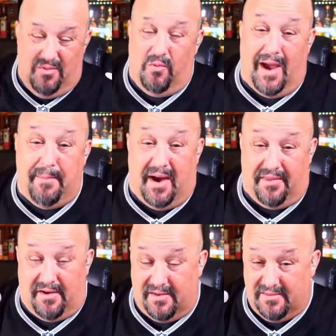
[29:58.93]
Why
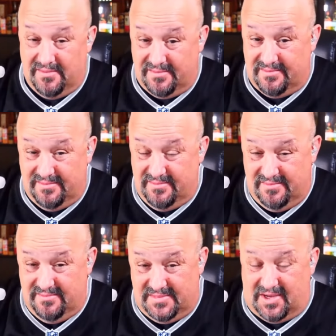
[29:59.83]
bother?
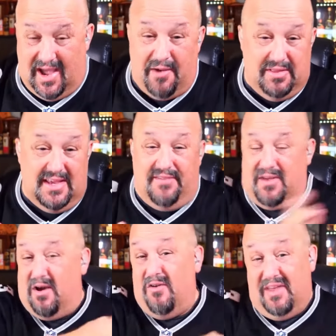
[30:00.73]
So I would leave
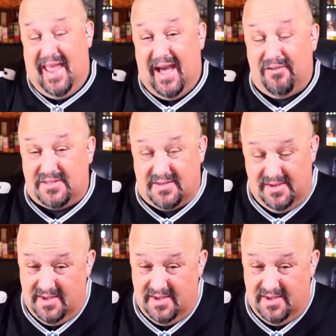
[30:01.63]
the Joven out.